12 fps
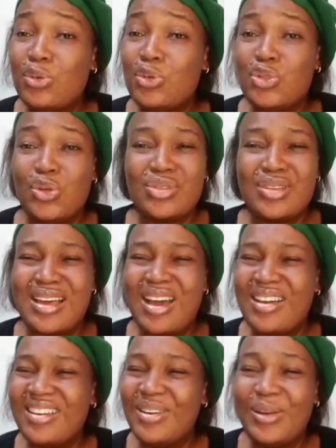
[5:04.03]
don't just
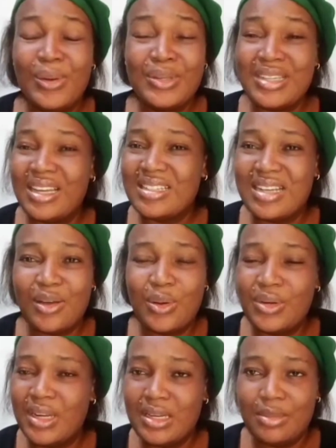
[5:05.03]
launch
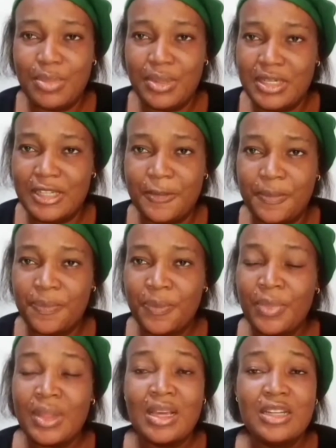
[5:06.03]
attack on anybody.
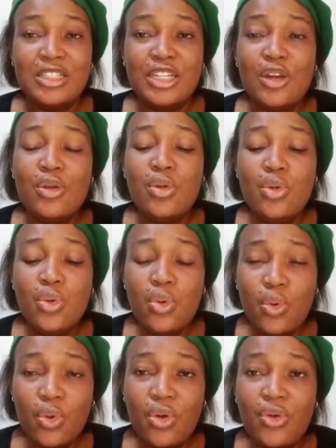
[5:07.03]
They
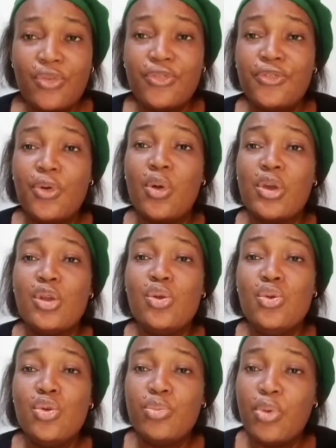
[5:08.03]
look for a
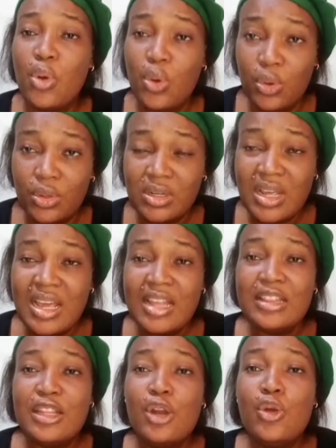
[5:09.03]
loophole.
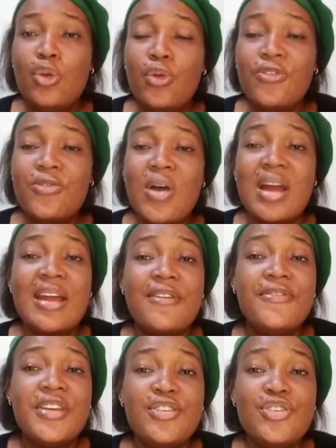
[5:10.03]
They look for an
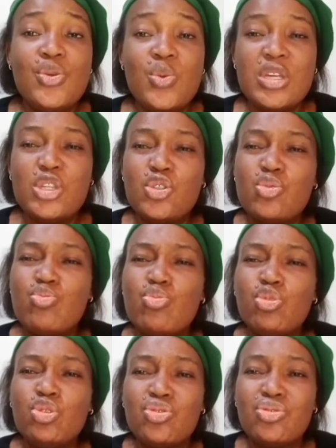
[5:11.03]
avenue, a
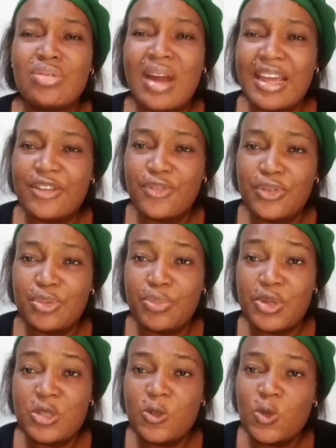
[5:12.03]
smooth ride for the
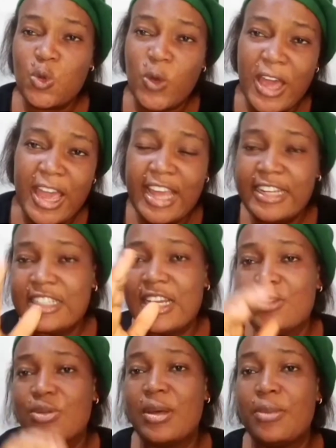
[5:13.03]
person to
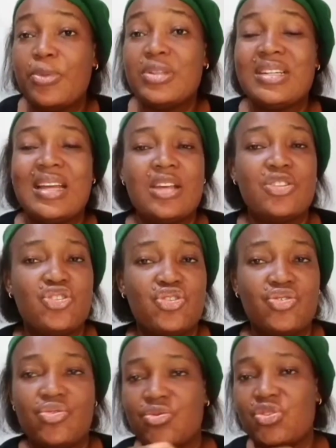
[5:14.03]
enter into that person and
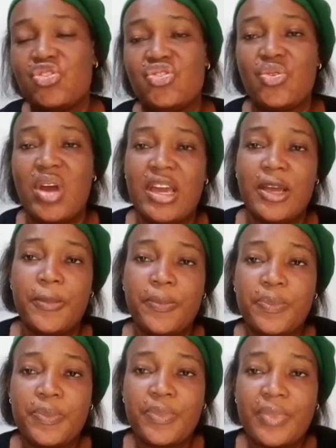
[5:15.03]
strike.
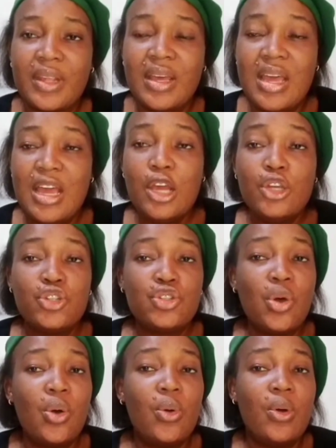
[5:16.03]

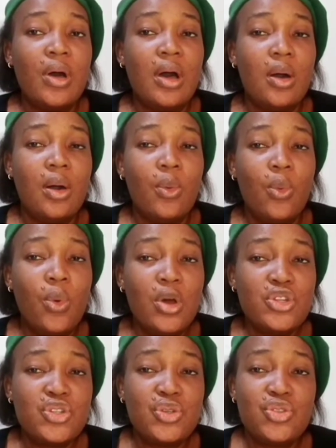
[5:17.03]
So
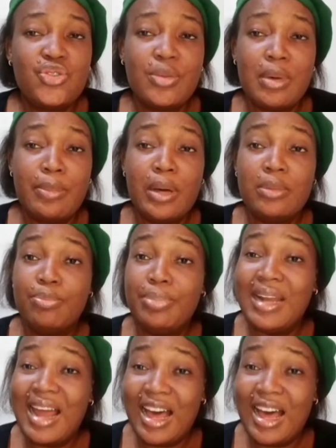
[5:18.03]
once you dream about